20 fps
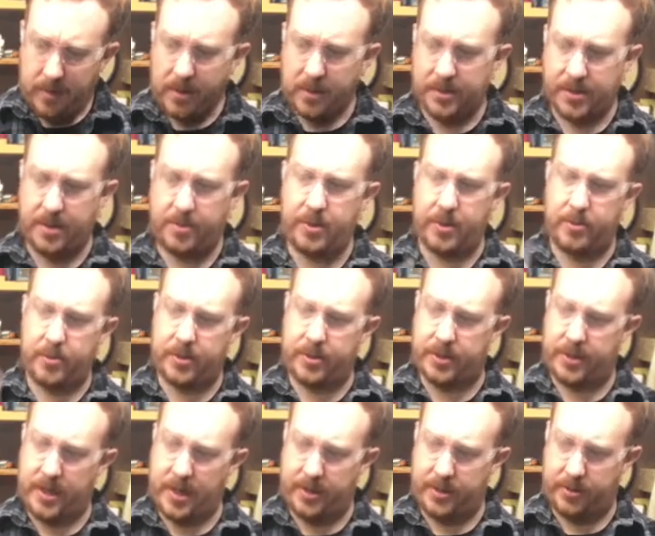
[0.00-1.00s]
Some of the
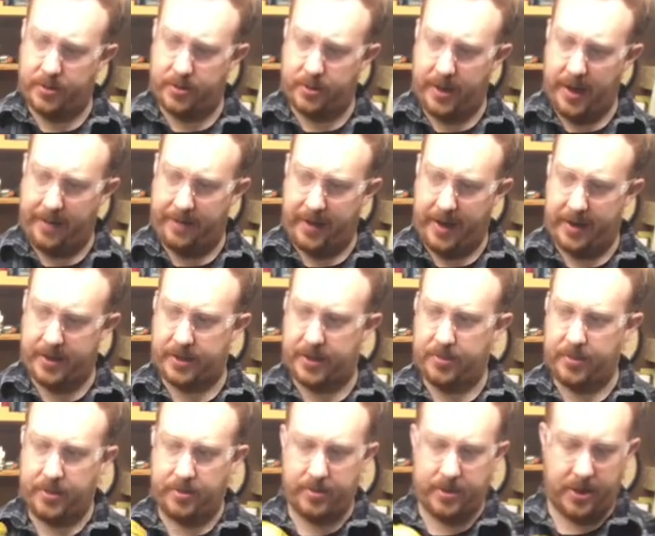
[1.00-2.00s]
ones at school have that, and some
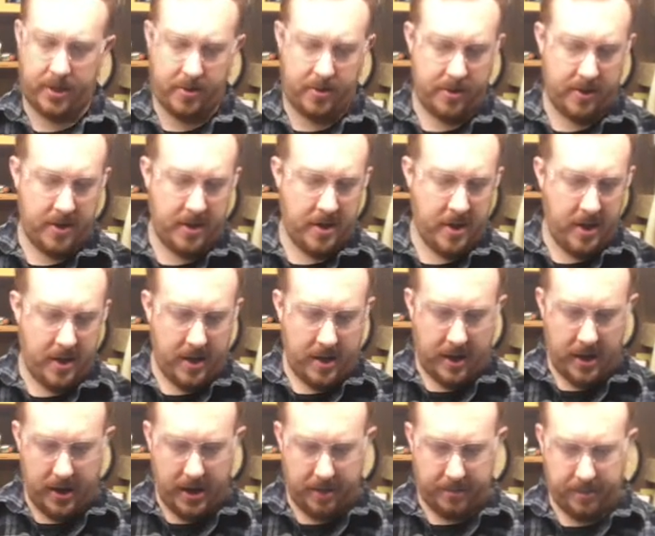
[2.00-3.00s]
of them don't.
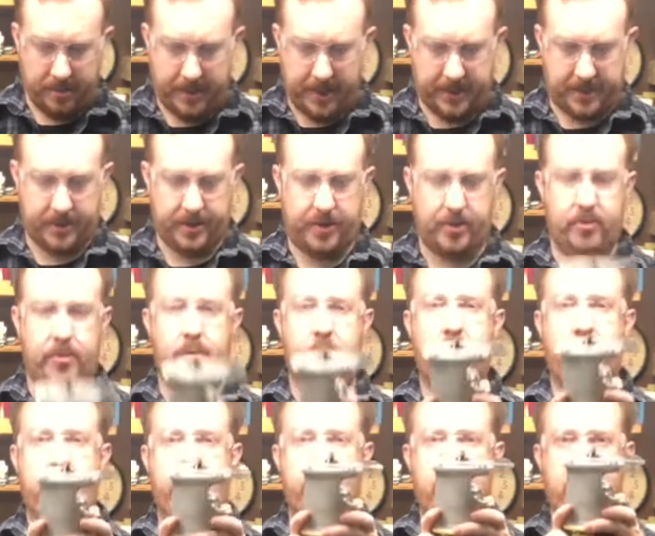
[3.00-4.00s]
But basically,
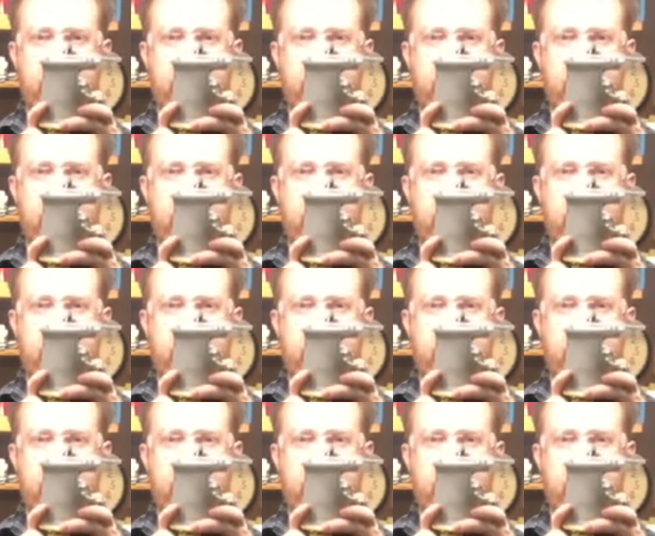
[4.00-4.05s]
whatever you